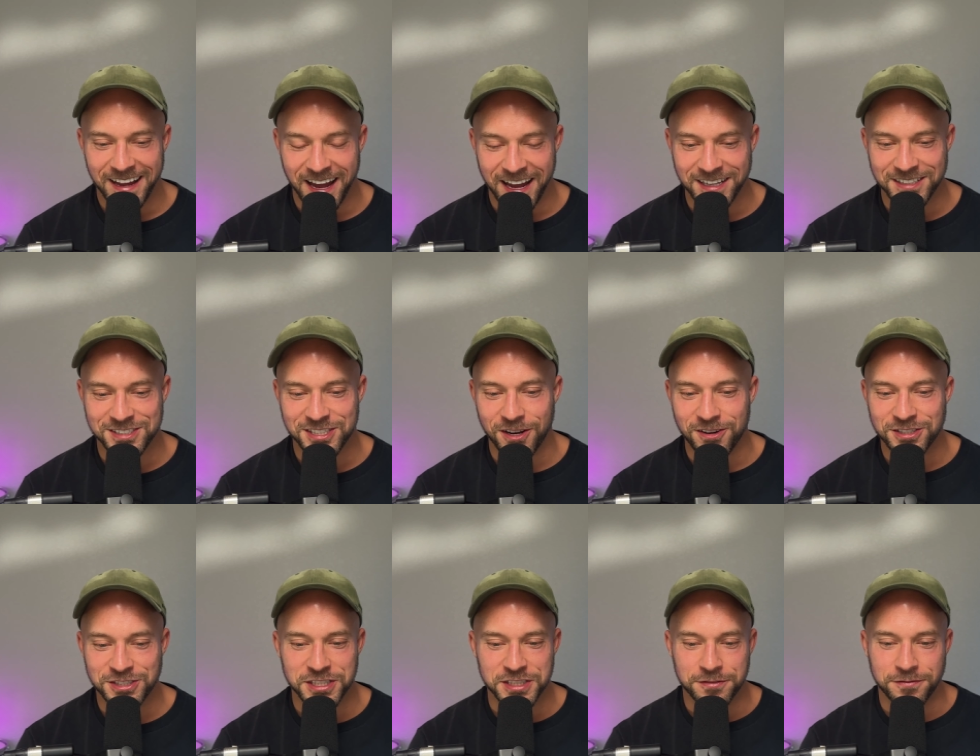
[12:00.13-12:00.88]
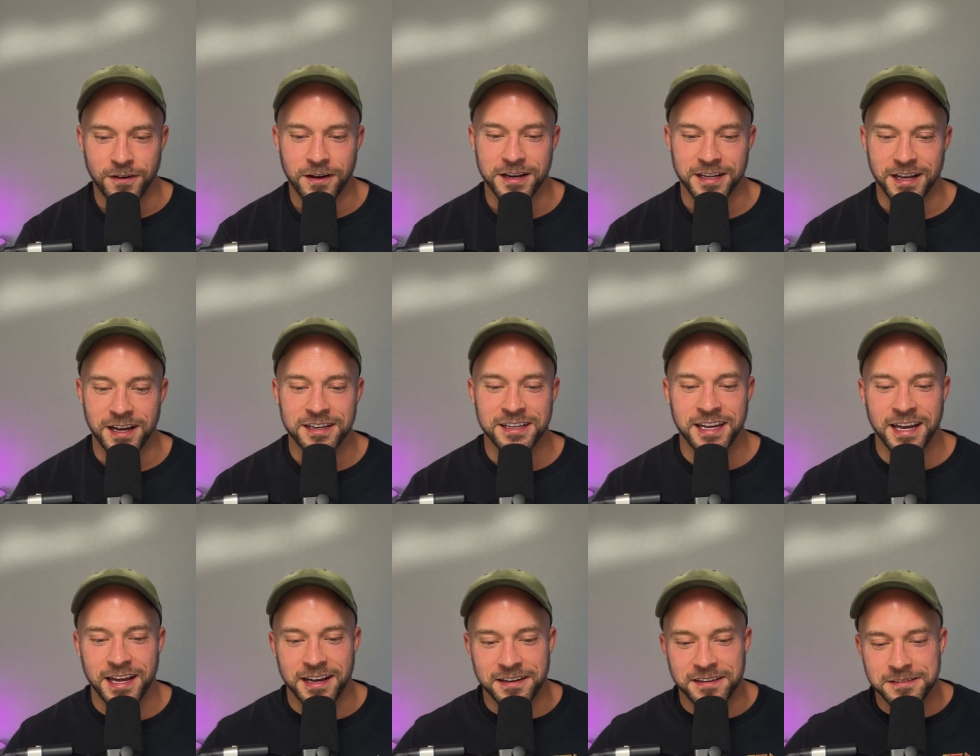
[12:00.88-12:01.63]
And so it's just funny.
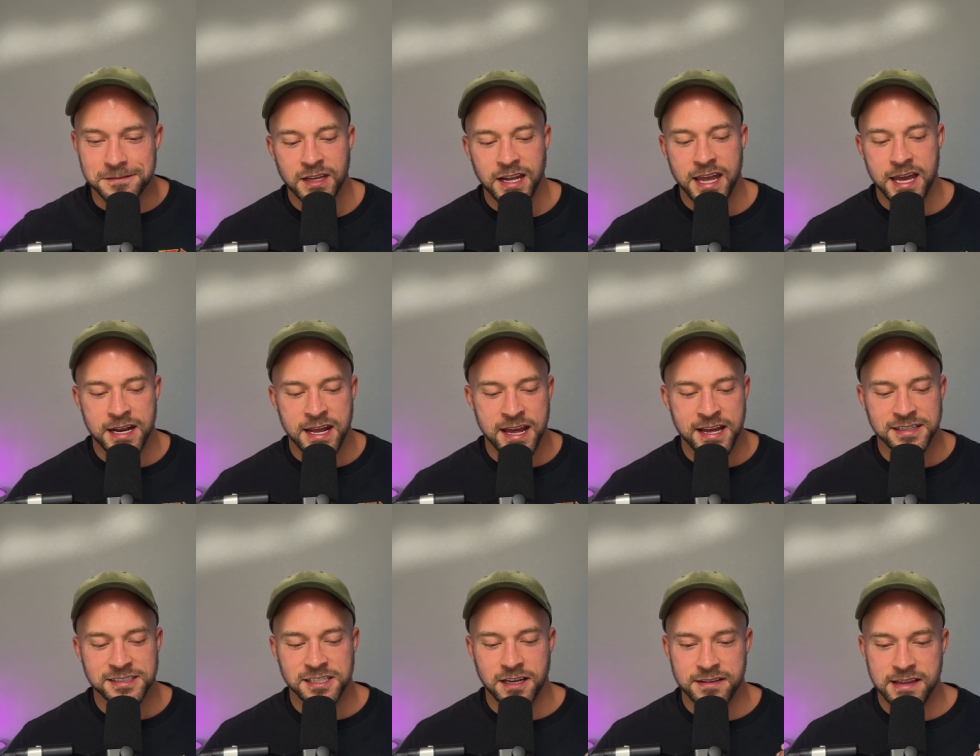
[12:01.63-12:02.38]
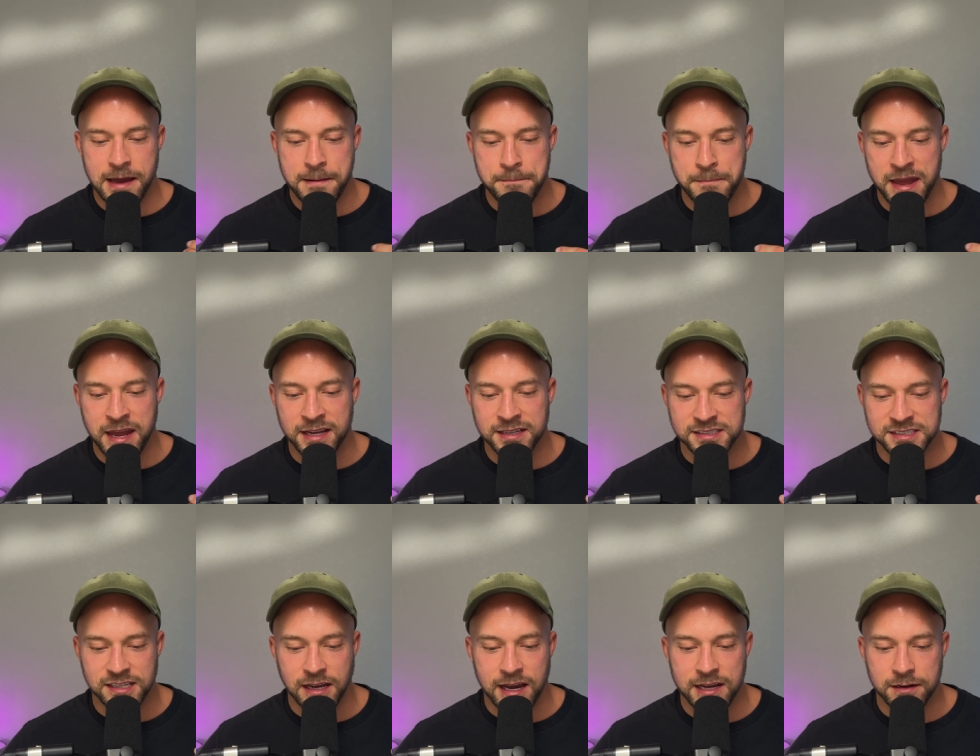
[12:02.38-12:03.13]
Again, it hints at that man
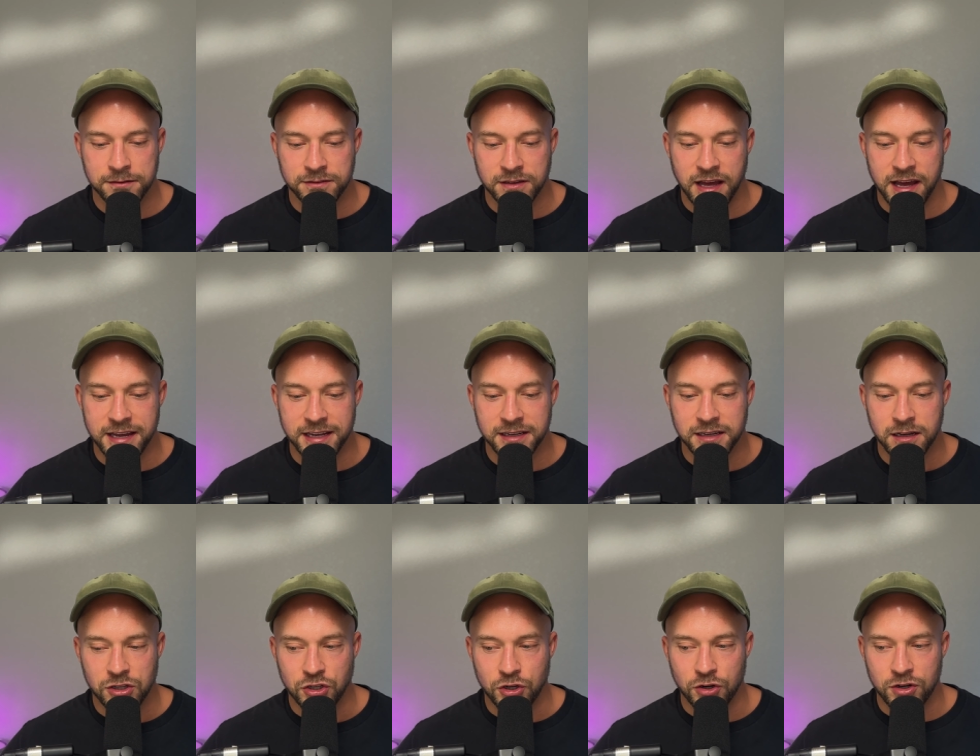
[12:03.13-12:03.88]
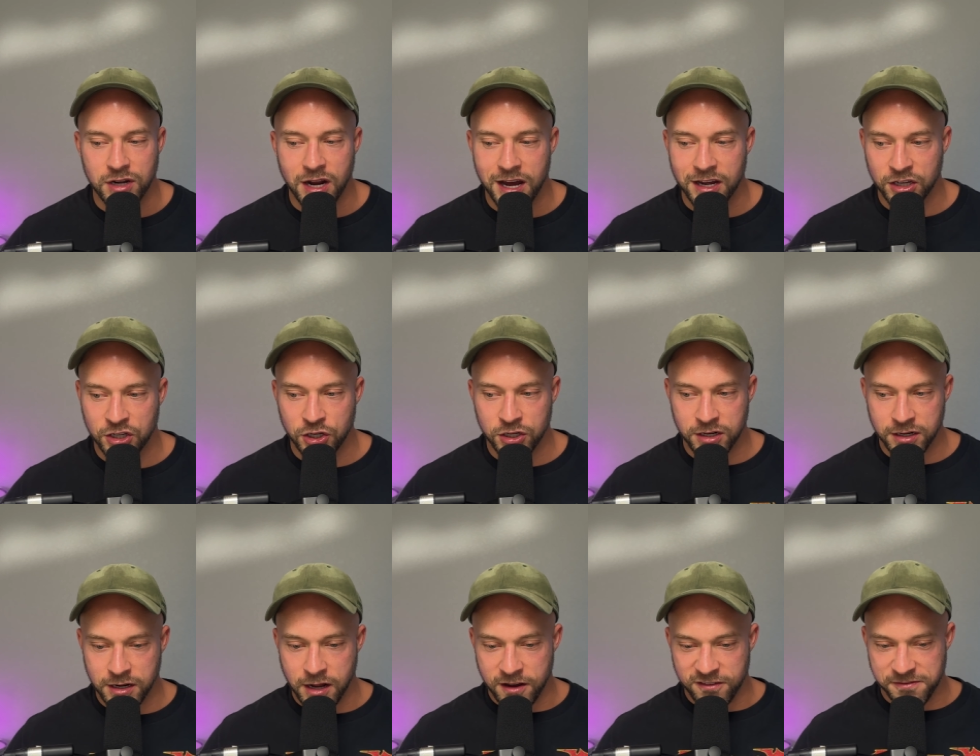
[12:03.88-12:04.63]
side of like, you're not good
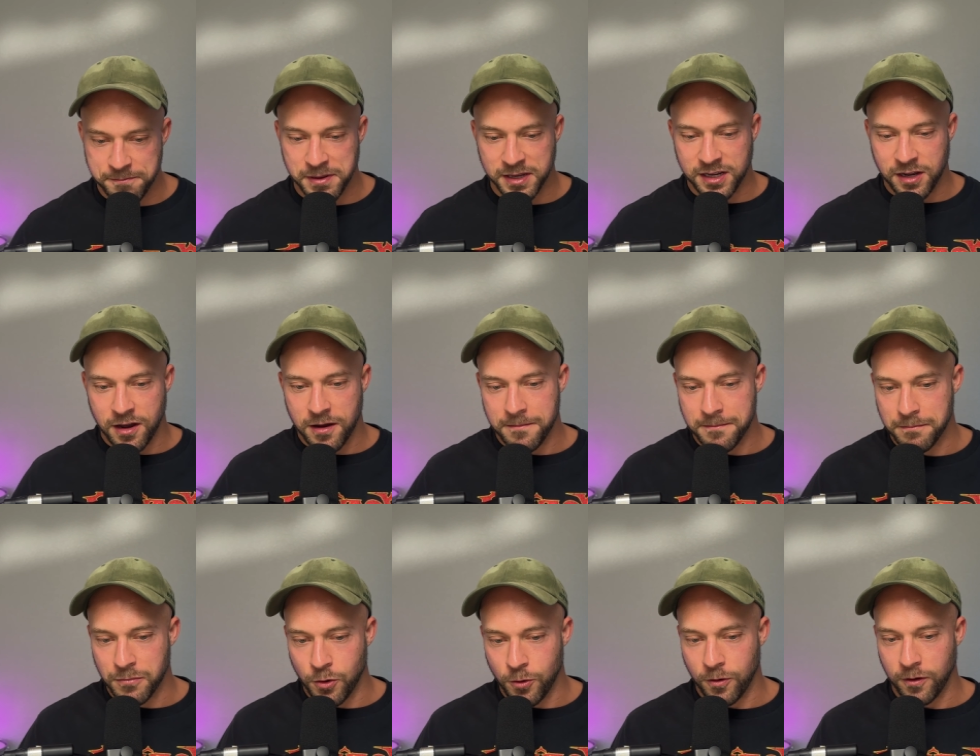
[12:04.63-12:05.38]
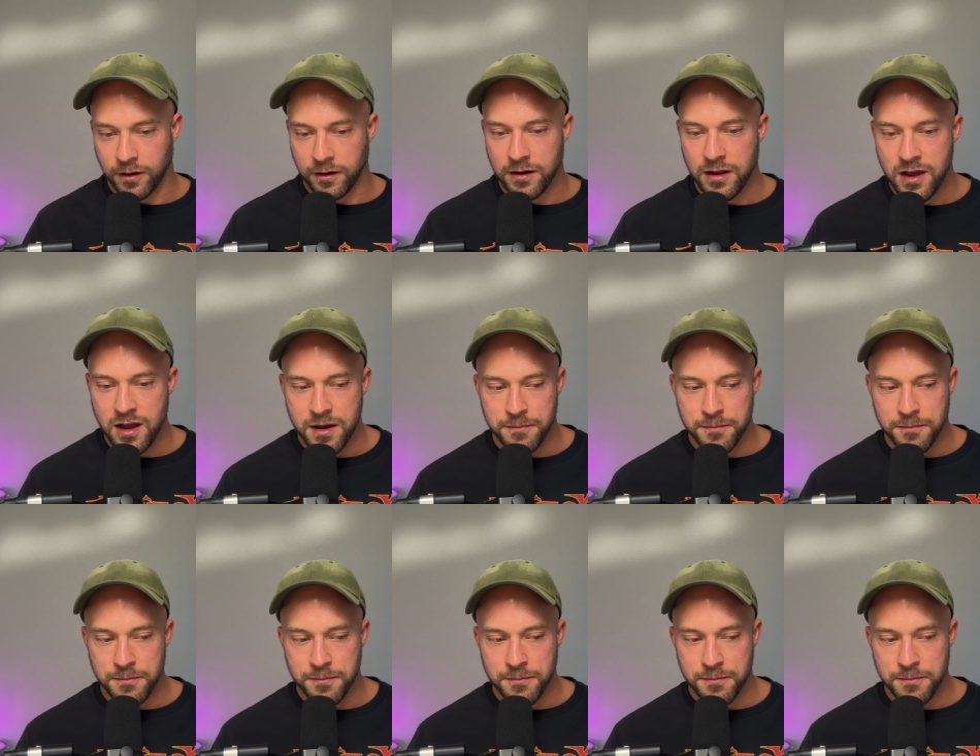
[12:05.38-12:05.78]
enough, become more.